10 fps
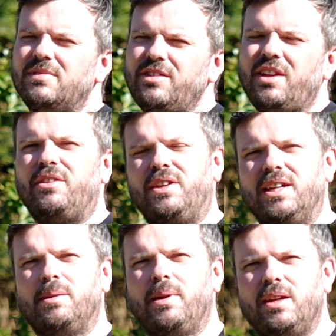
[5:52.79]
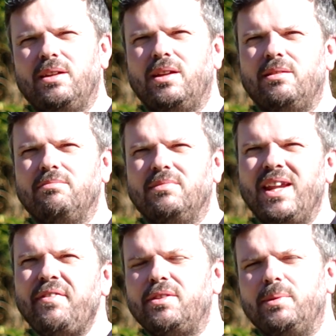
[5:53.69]
I started thinking about it, and then
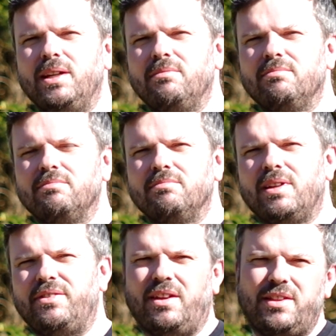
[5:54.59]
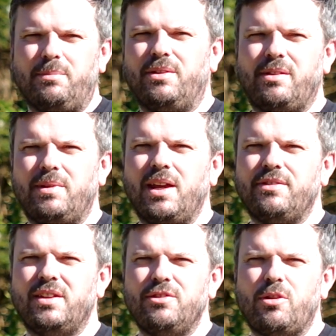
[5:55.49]
inevitably I started thinking about something
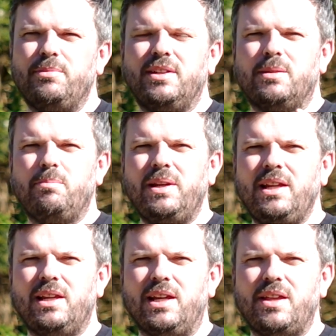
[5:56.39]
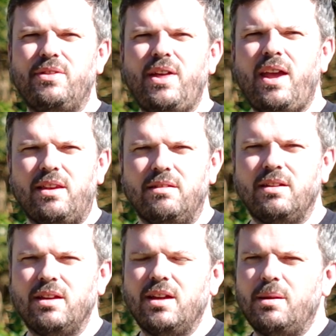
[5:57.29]
else, and I dropped it completely. And then
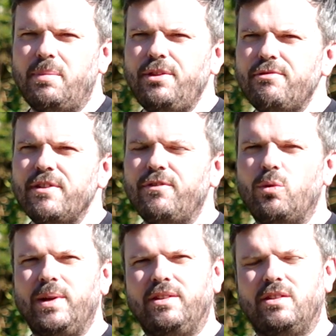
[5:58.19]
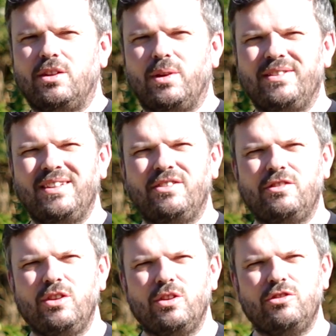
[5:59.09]
about 3 or 4 weeks ago, I did a
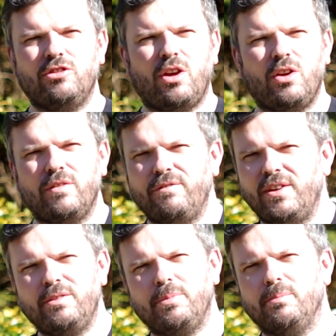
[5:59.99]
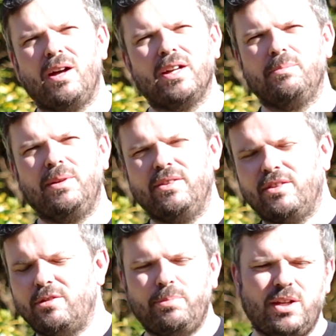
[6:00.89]
search on Facebook Marketplace.
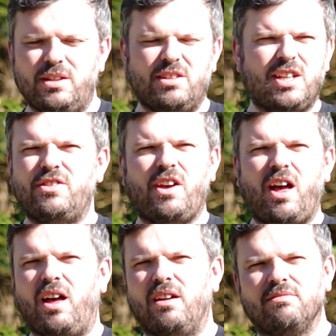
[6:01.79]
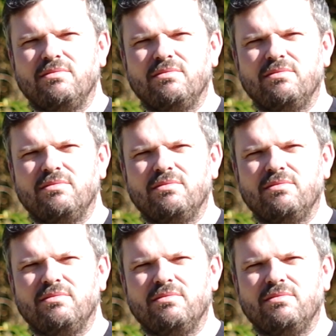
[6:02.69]
I just put in guitar.